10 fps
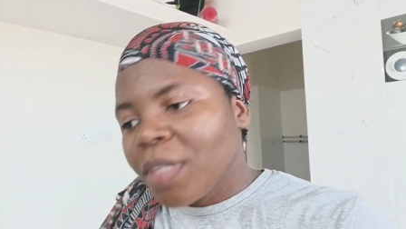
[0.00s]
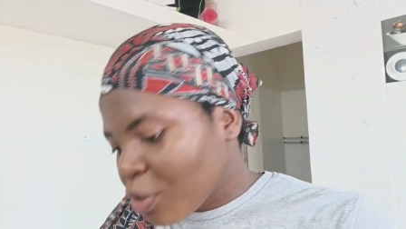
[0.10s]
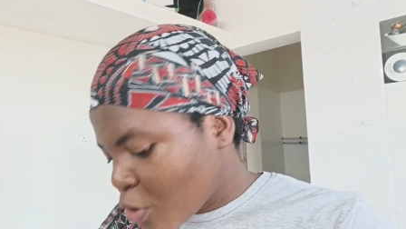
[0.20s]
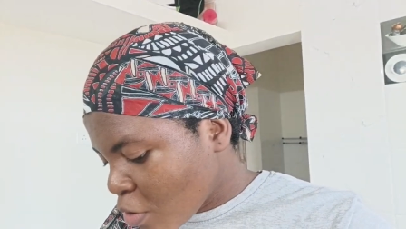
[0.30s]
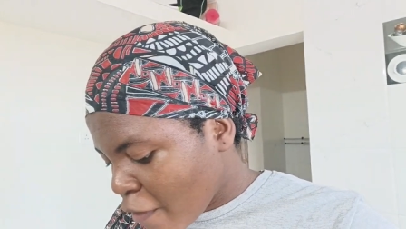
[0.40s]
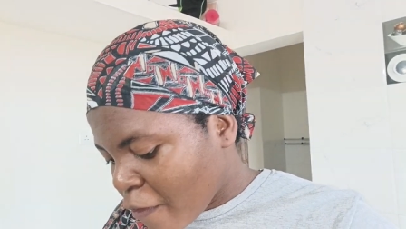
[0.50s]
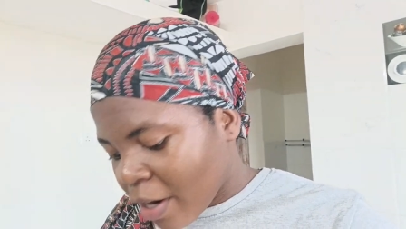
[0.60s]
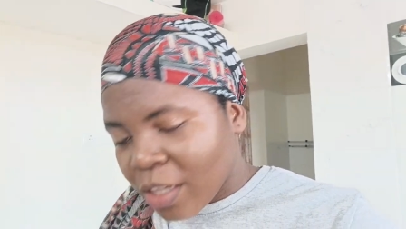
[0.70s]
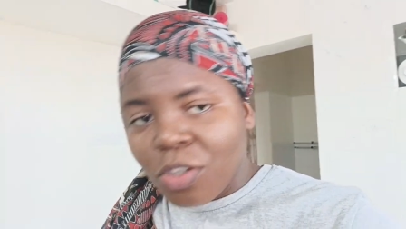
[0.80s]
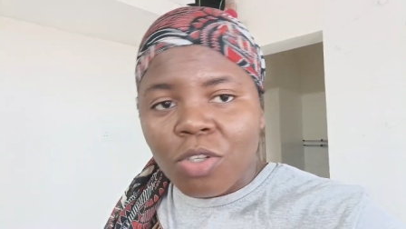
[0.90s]
please do not
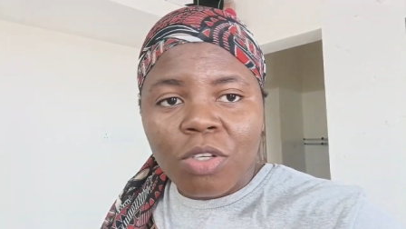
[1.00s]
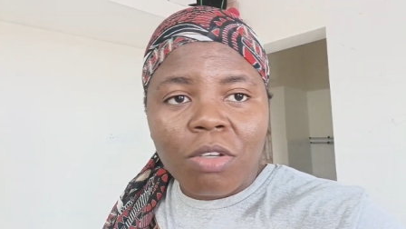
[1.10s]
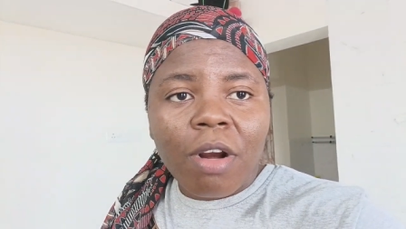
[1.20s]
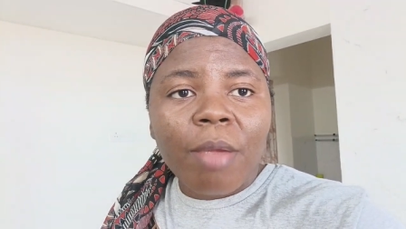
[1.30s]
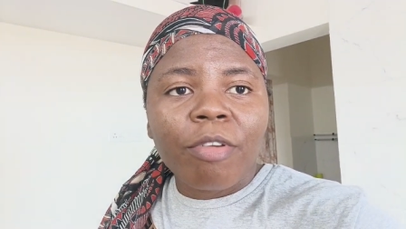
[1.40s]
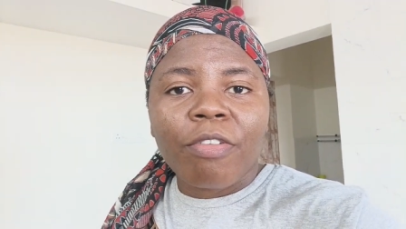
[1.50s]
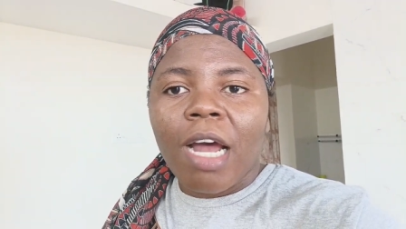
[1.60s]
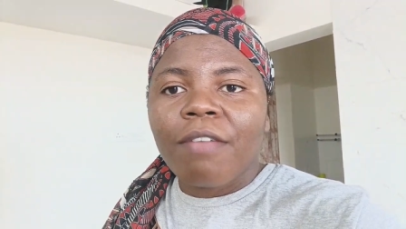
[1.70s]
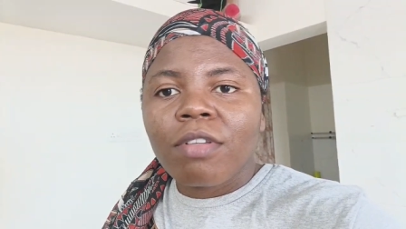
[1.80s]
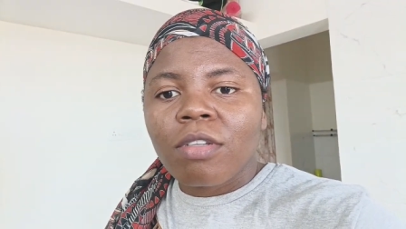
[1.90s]
forget to subscribe if you
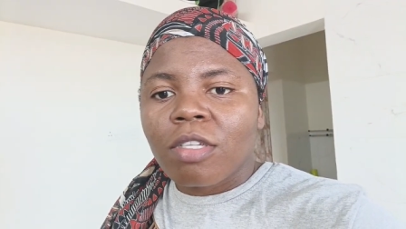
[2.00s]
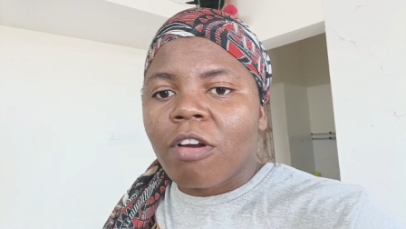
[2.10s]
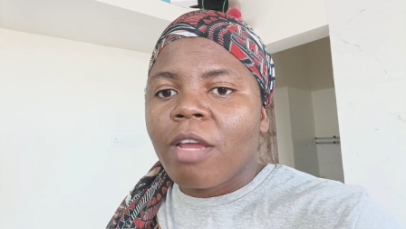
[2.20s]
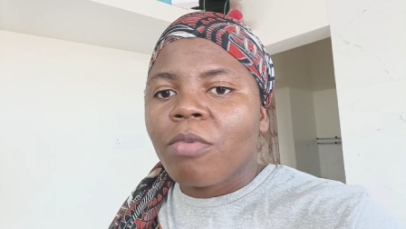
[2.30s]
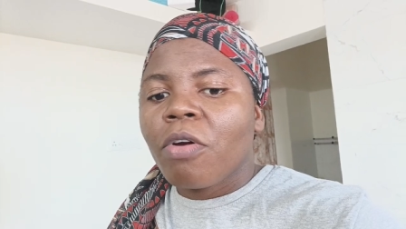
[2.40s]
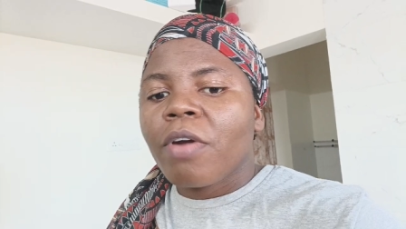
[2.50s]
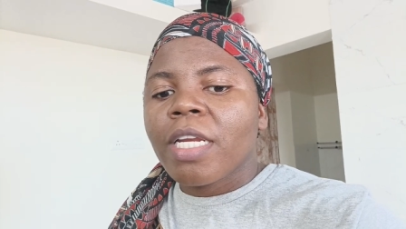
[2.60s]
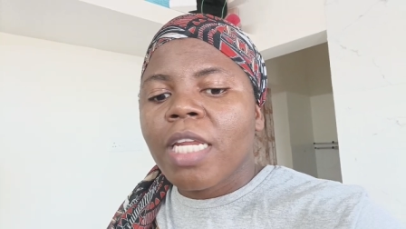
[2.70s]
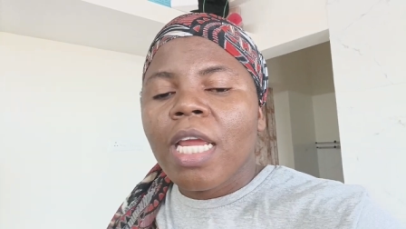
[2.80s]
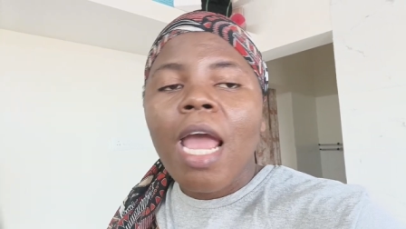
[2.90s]
haven't subscribed
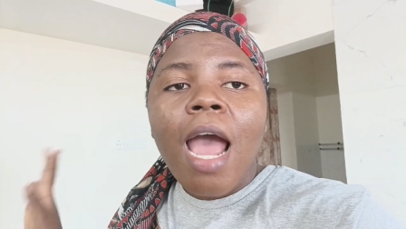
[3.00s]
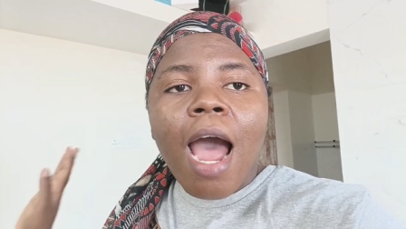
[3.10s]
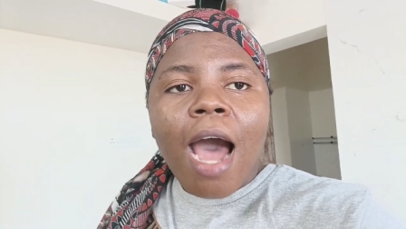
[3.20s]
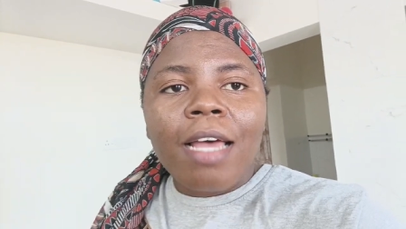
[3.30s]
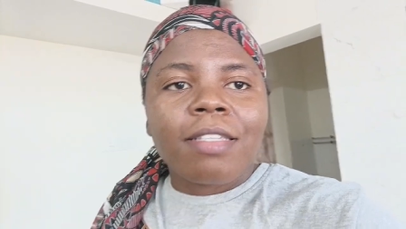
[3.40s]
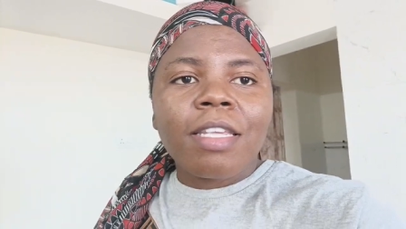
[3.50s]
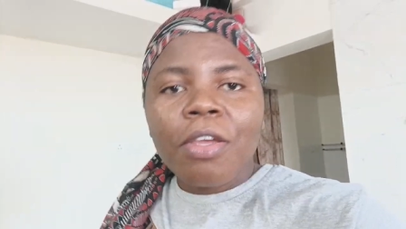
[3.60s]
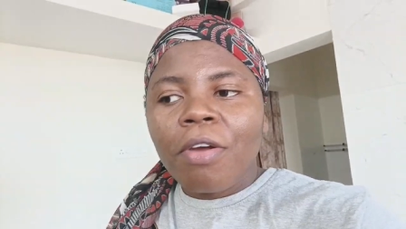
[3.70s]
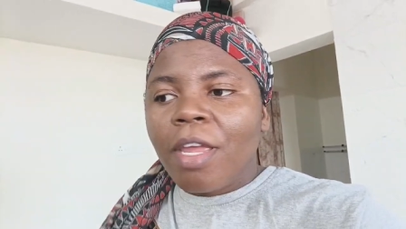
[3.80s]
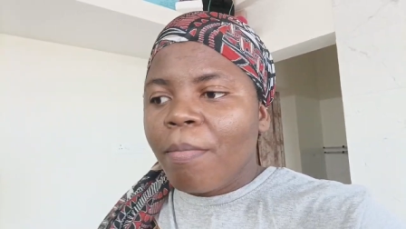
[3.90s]
already i see
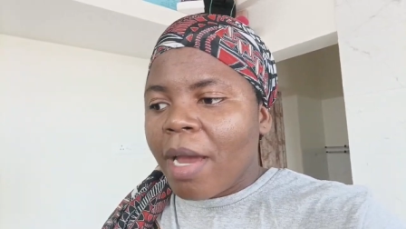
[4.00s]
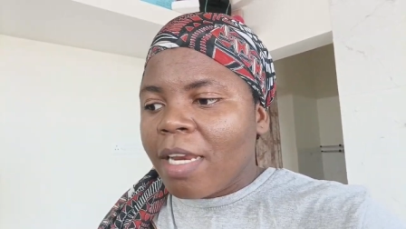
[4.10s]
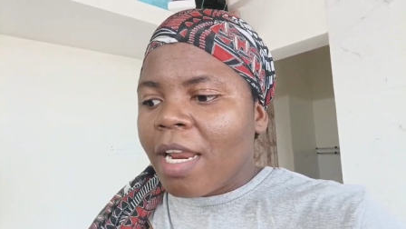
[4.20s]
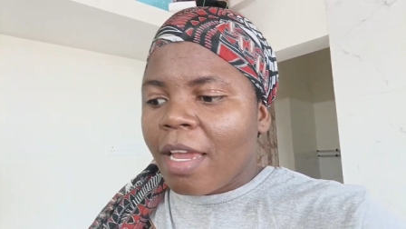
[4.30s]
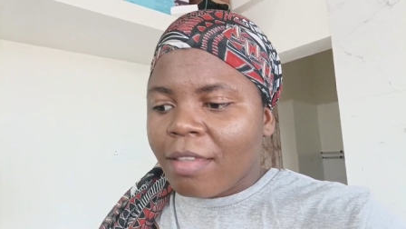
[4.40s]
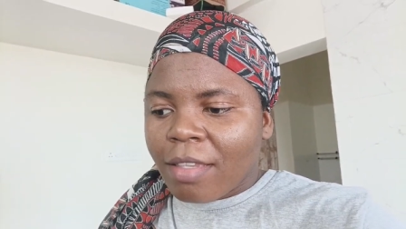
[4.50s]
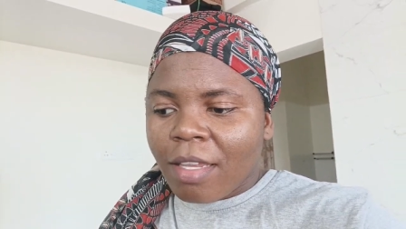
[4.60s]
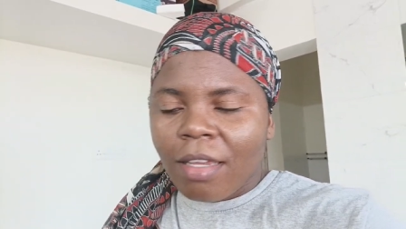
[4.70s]
you in my next